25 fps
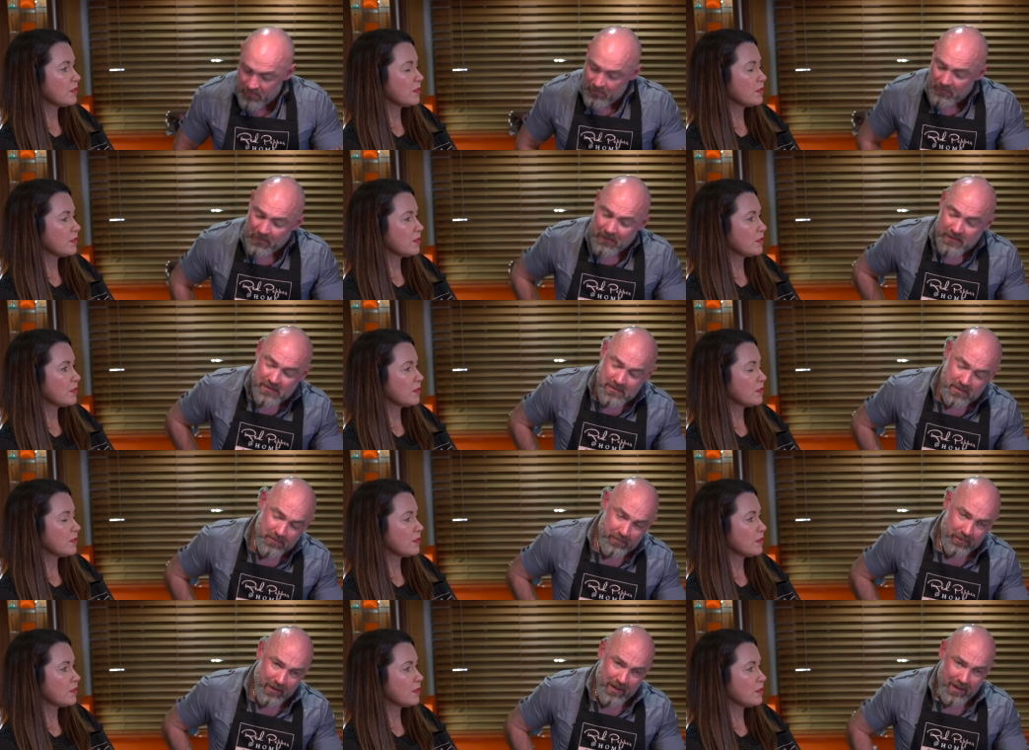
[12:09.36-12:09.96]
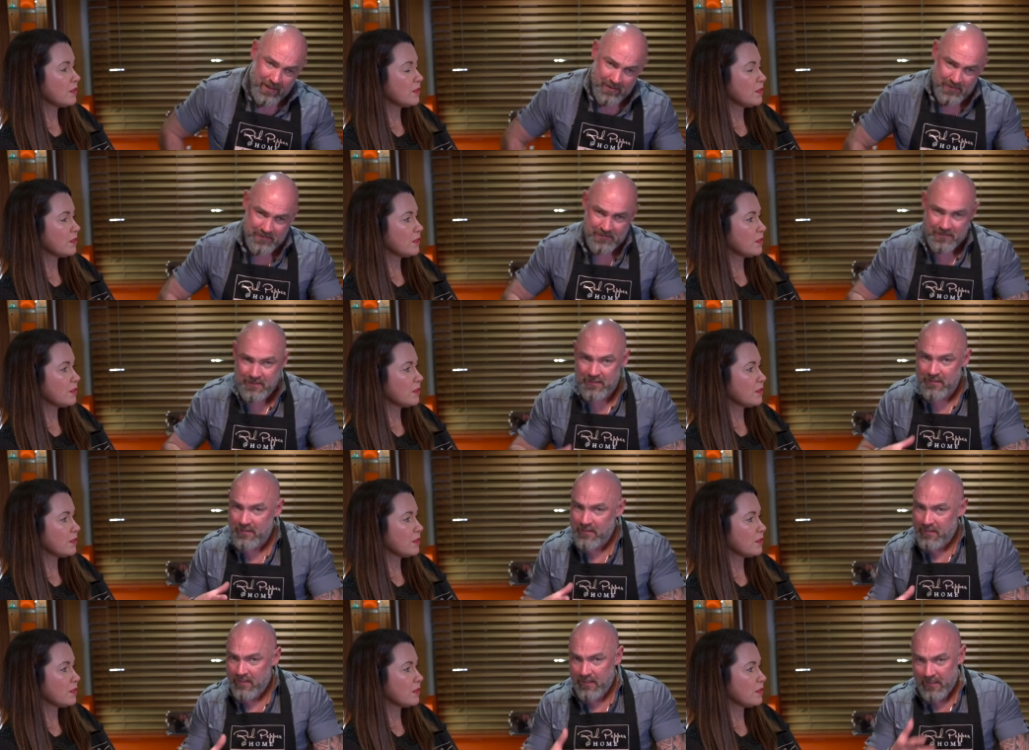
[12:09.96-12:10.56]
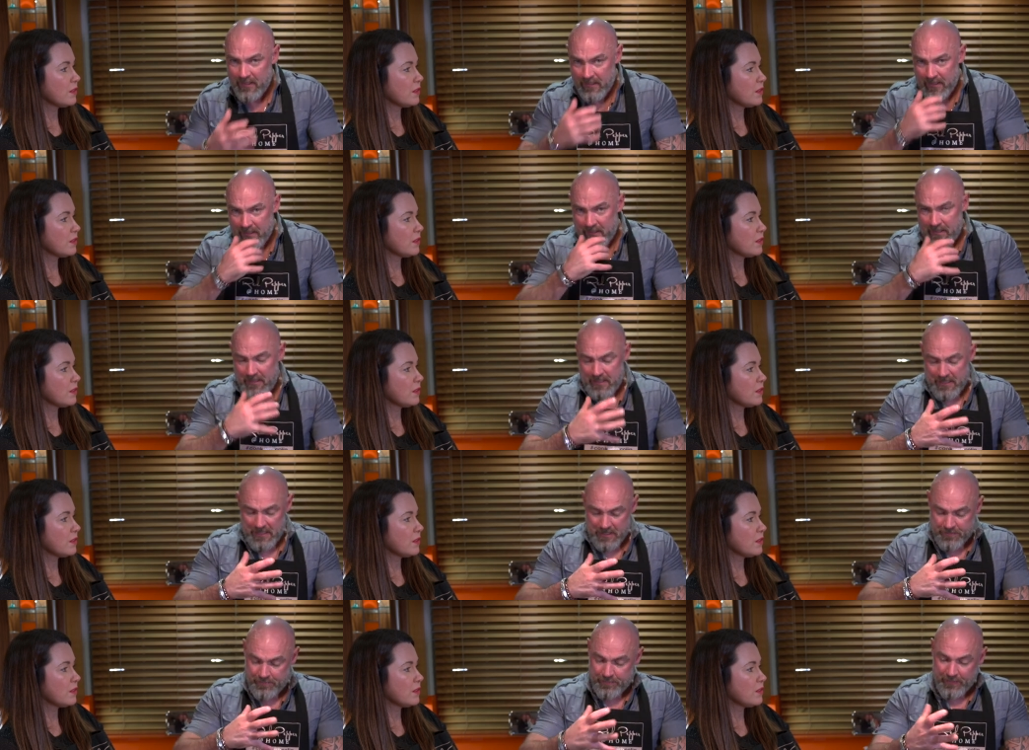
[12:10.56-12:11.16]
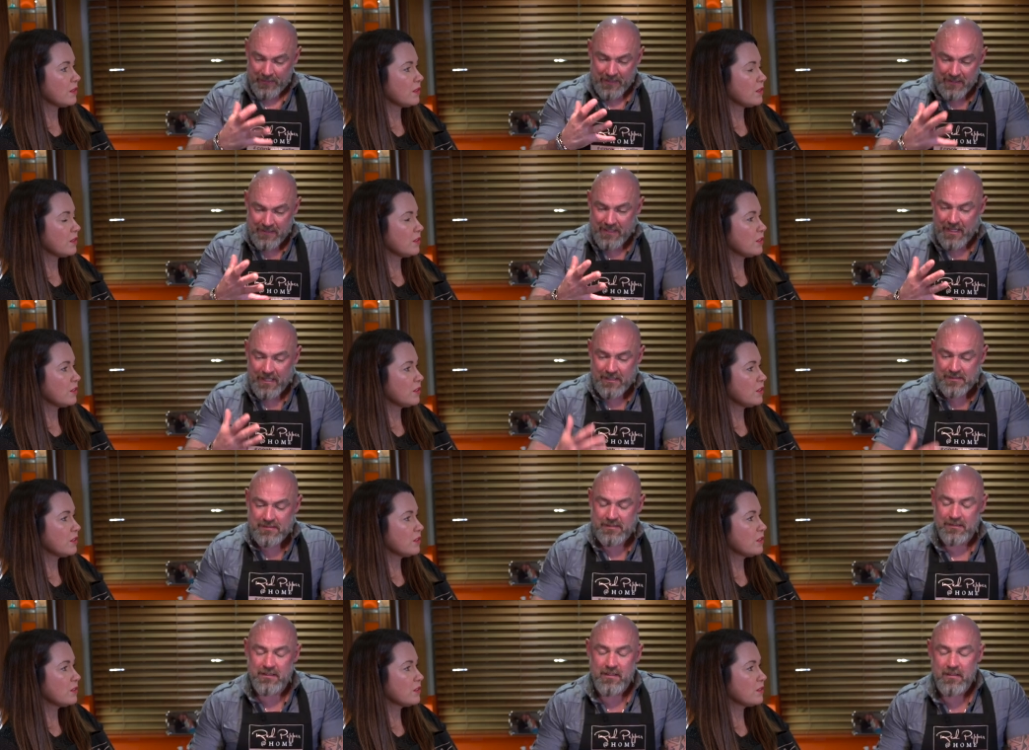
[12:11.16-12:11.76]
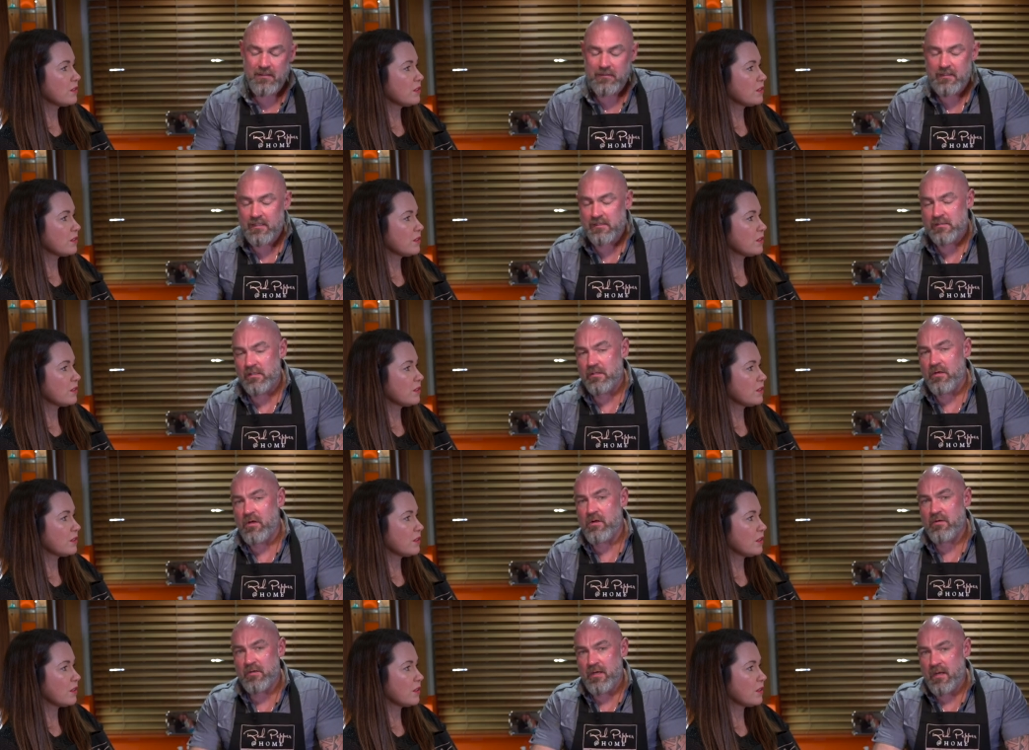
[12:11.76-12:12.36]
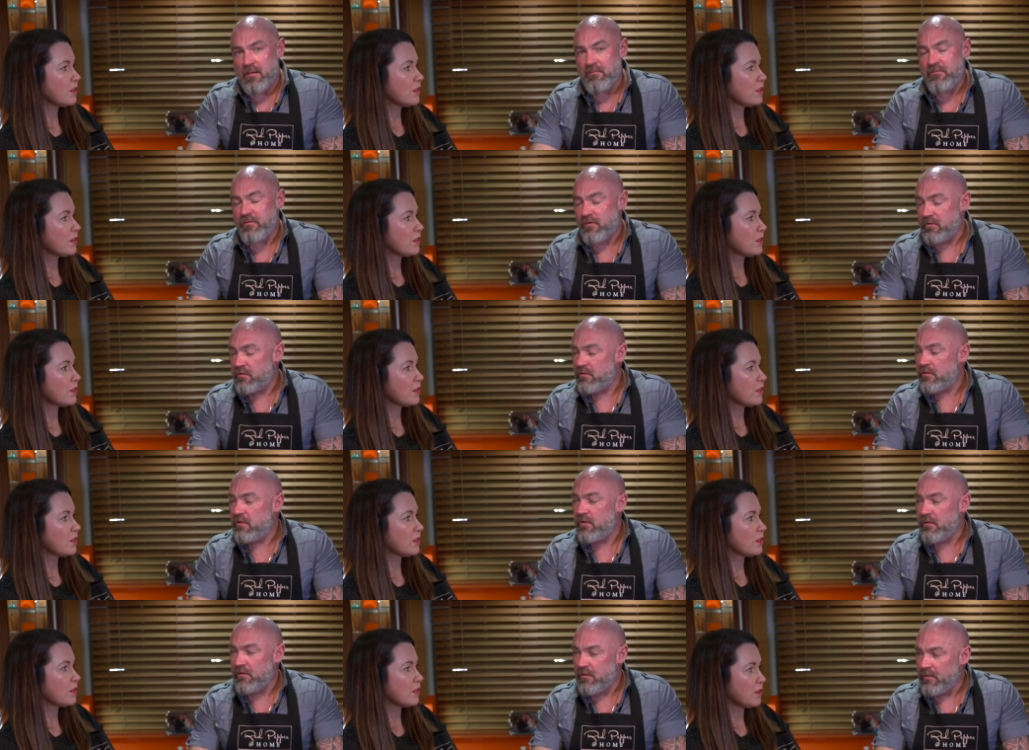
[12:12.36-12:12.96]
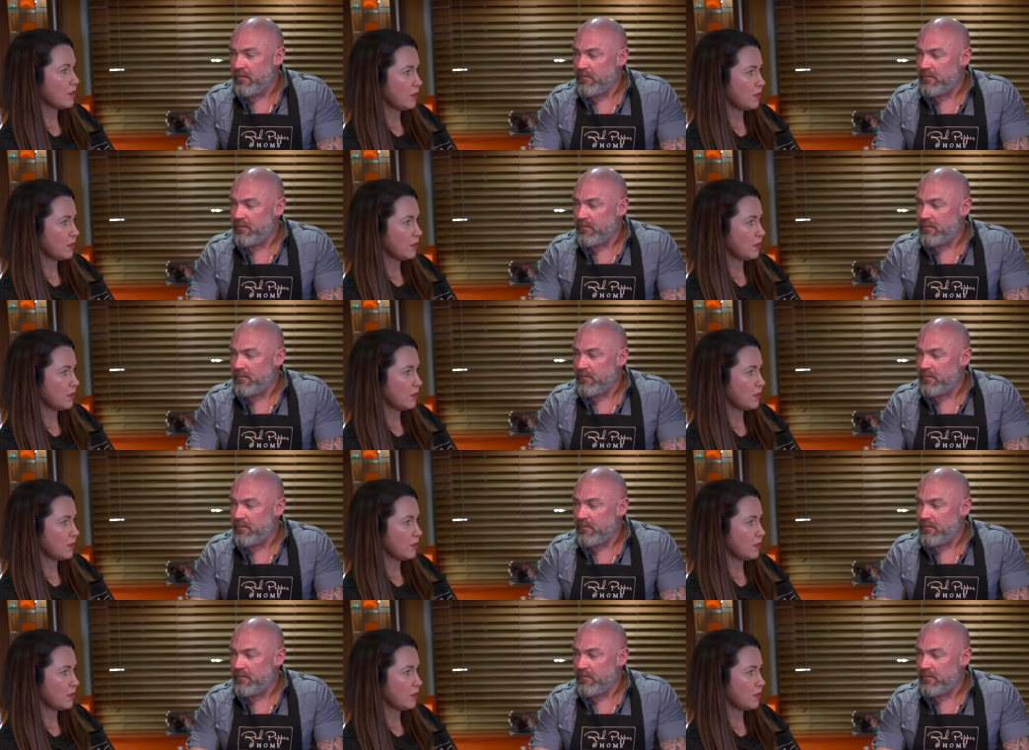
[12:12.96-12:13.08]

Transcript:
Speaker 1: meets the breast, it's pretty dense in there. It takes a long time for it to cook.